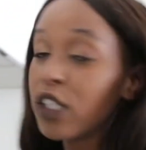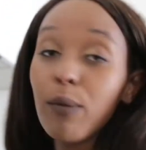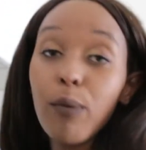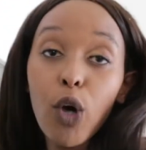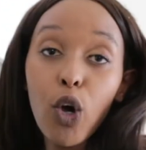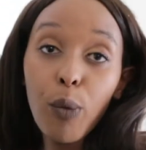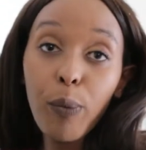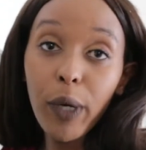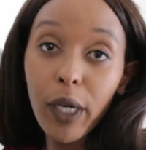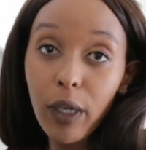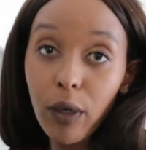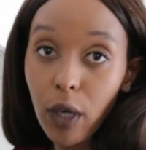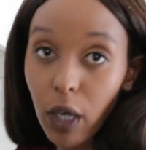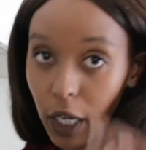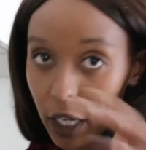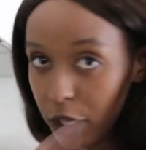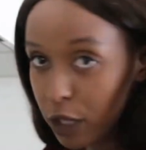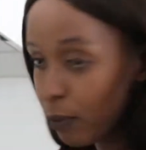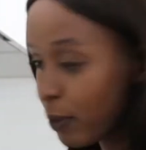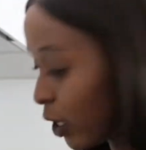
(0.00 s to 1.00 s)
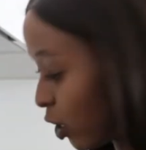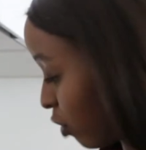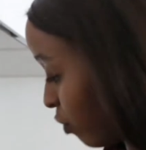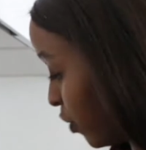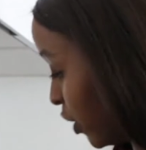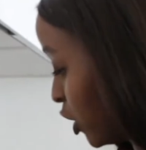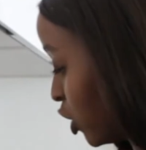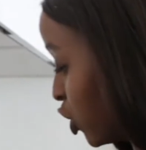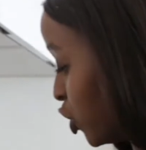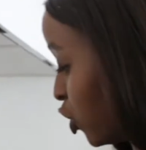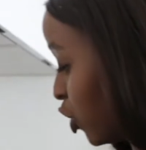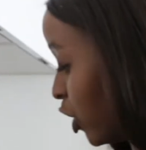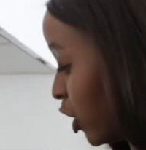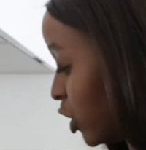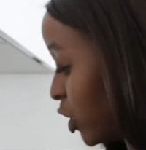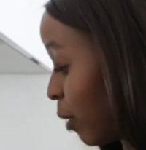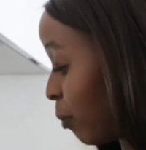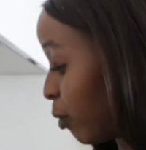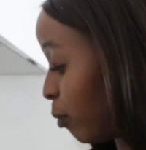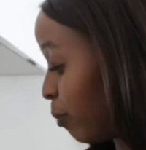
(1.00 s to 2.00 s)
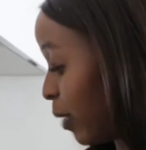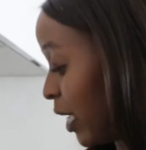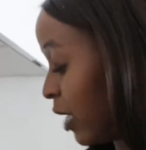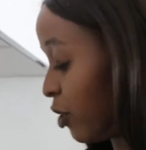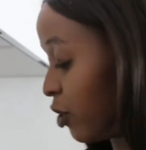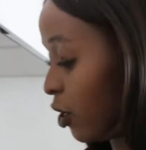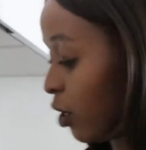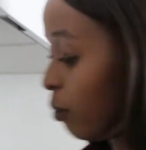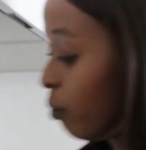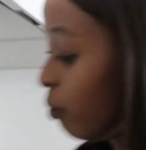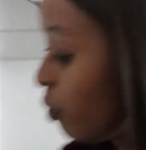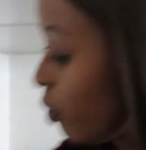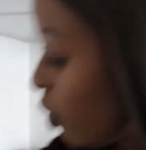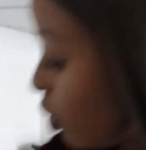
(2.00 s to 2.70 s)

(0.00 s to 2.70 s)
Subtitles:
them open in the middle of this, because you're going to double bake them,